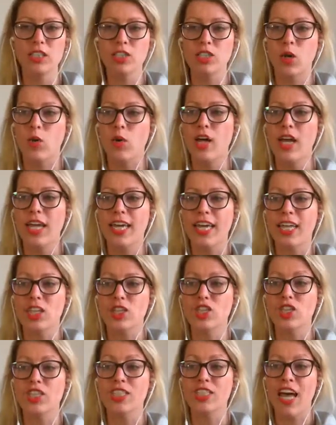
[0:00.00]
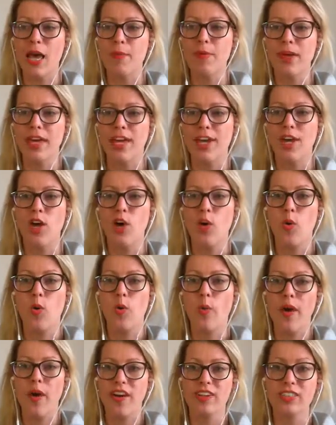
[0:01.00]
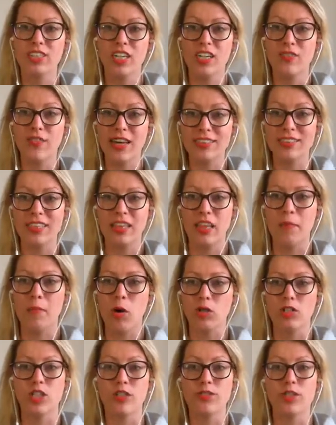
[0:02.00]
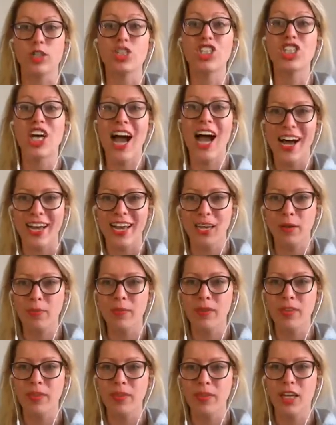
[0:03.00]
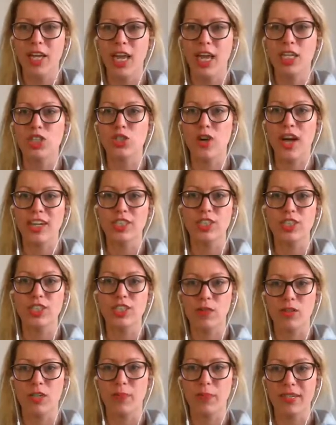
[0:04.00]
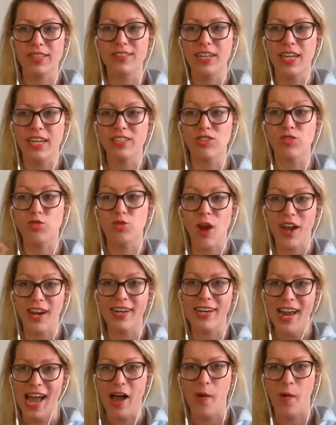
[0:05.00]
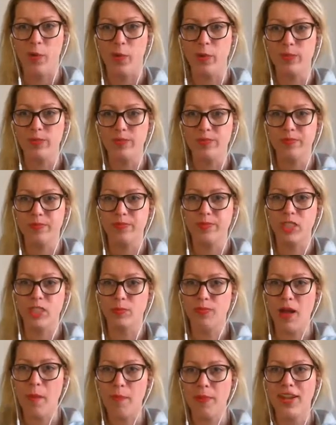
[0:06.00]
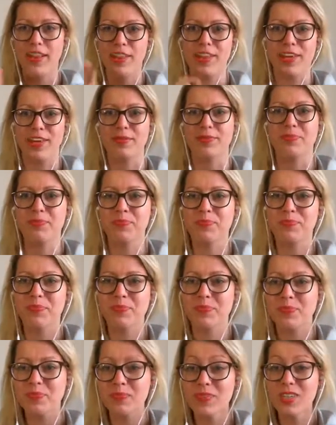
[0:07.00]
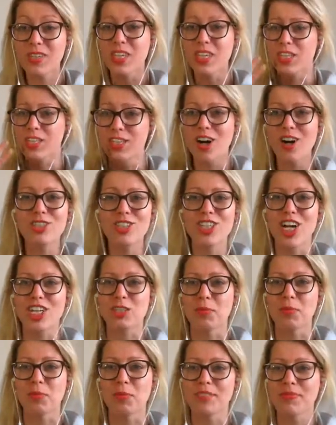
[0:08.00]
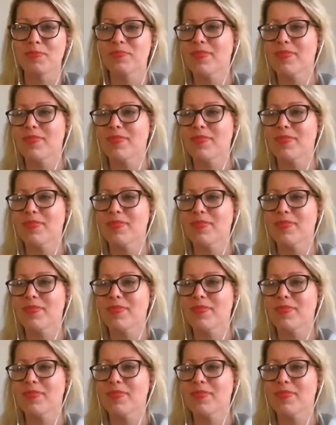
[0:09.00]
So can you just type in, where are you investing the most of your time in trying to grow your business right now? Just pop it in there. No judgment.